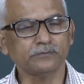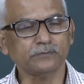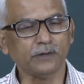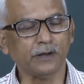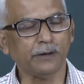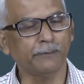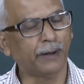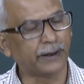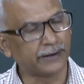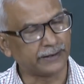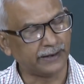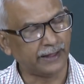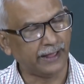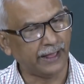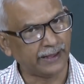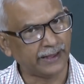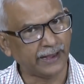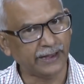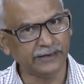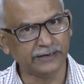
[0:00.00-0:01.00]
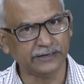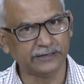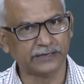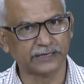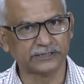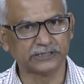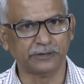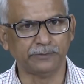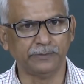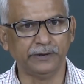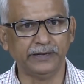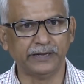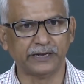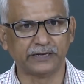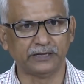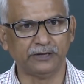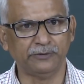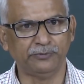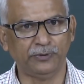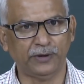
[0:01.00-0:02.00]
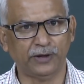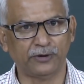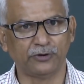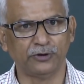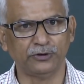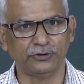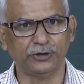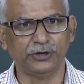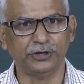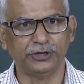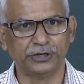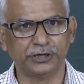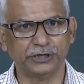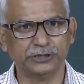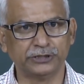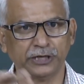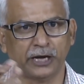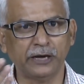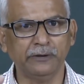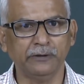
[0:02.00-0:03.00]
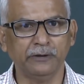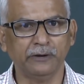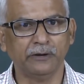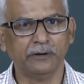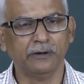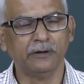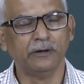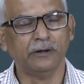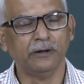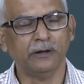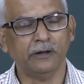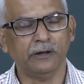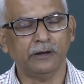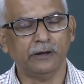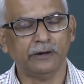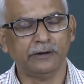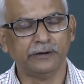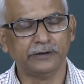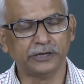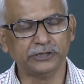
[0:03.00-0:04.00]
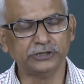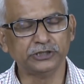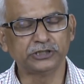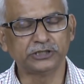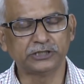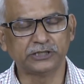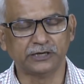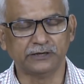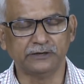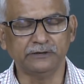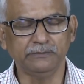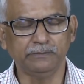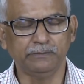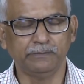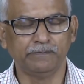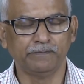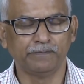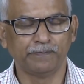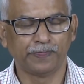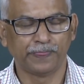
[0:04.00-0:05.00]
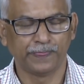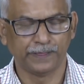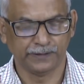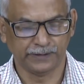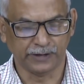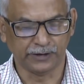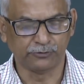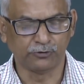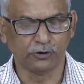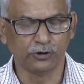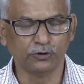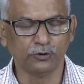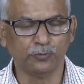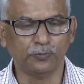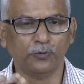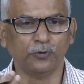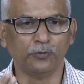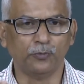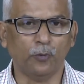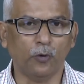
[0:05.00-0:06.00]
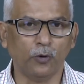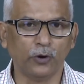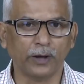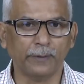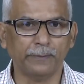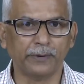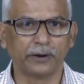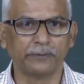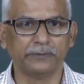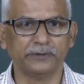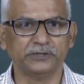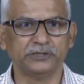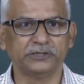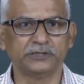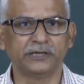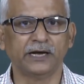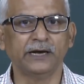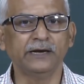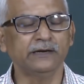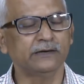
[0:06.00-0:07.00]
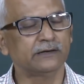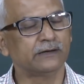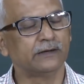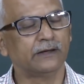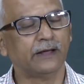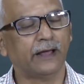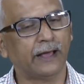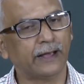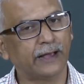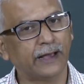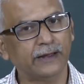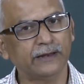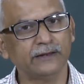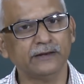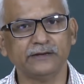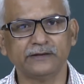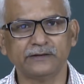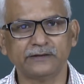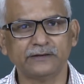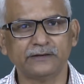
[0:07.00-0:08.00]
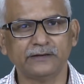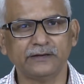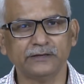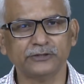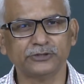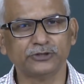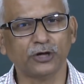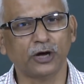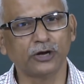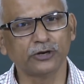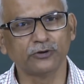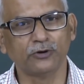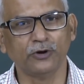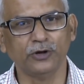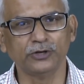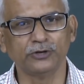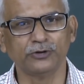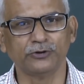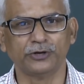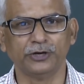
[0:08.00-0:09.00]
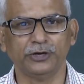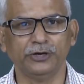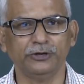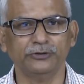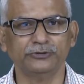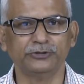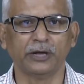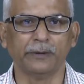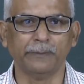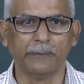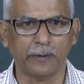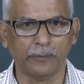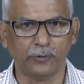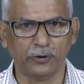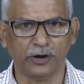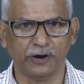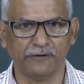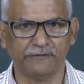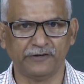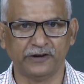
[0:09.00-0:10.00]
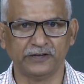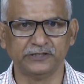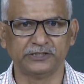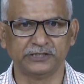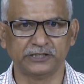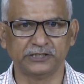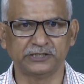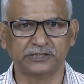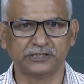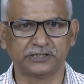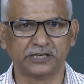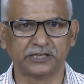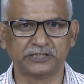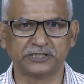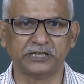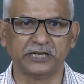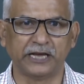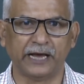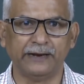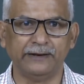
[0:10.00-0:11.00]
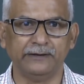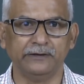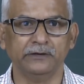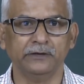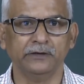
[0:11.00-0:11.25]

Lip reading: But again, it does not mean that if we are going to increase the register, that is going to put more number of register, again it is not going to reduce the memory references drastically.